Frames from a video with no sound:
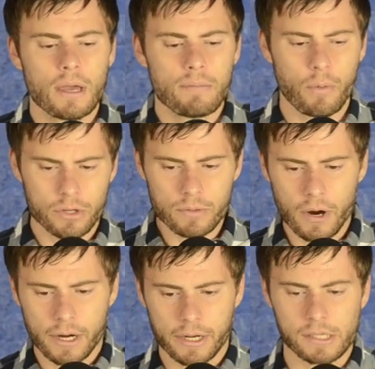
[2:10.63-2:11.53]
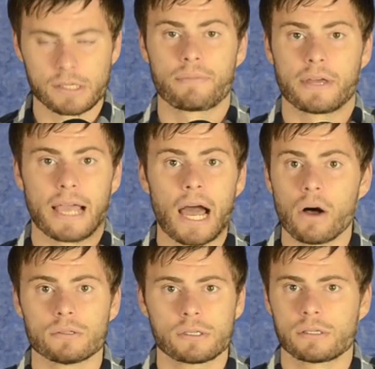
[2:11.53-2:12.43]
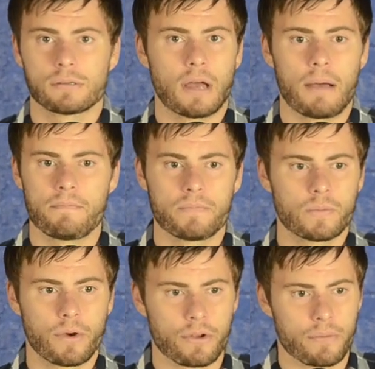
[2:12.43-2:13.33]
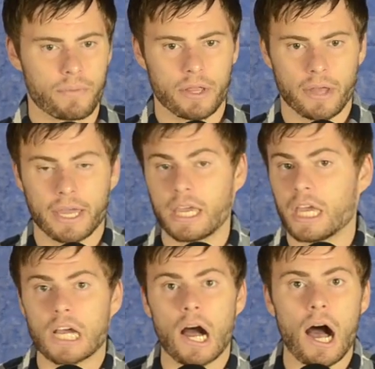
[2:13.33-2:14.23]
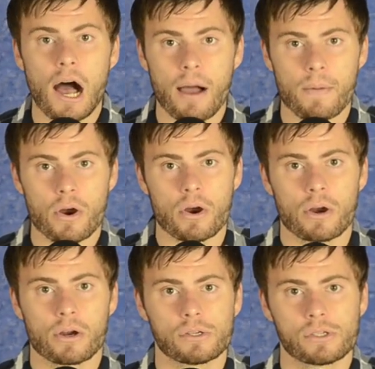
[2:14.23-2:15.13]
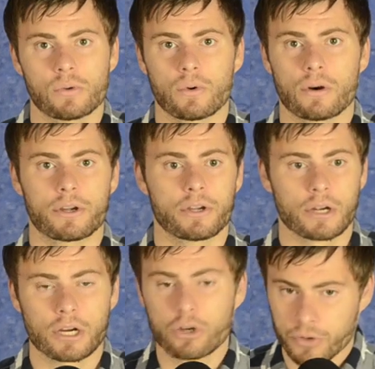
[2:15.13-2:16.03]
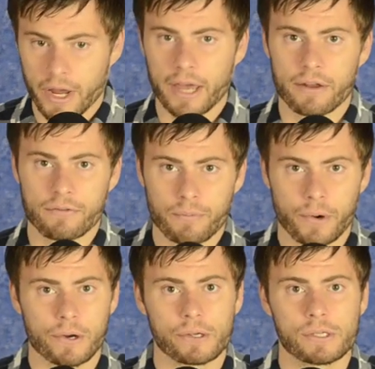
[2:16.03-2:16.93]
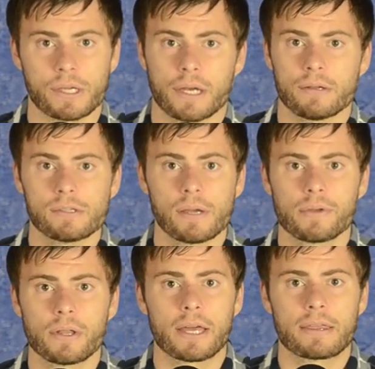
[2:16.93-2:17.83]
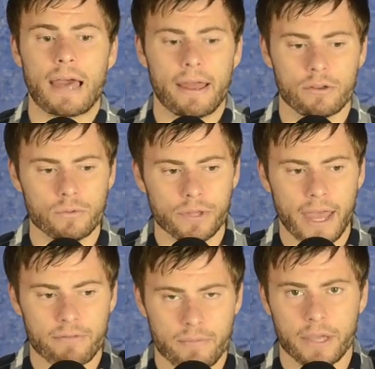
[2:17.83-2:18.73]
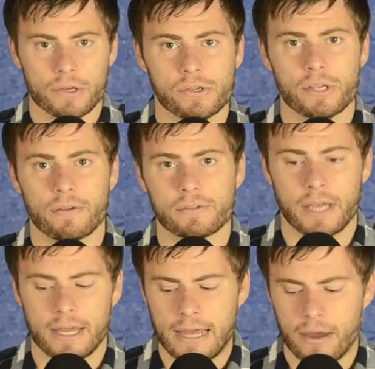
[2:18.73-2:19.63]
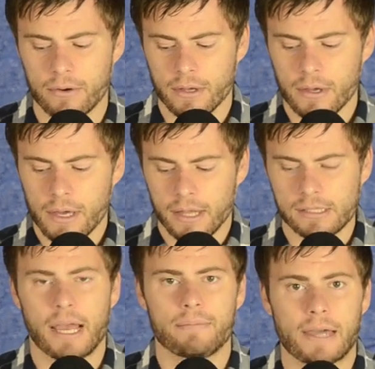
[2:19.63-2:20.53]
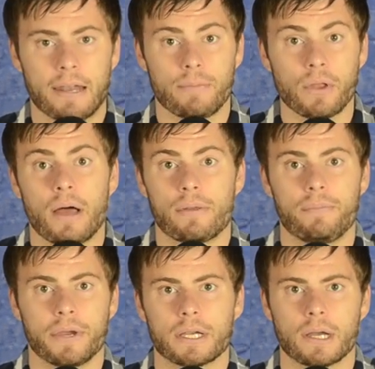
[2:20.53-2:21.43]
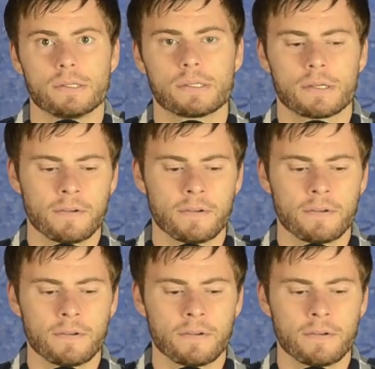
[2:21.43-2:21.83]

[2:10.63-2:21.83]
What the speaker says: But when you're marketing something else, whether it be like e-commerce or you're a creative person, something like that, and you really have to make yourself stand out, it's time to kind of pull out the big guns.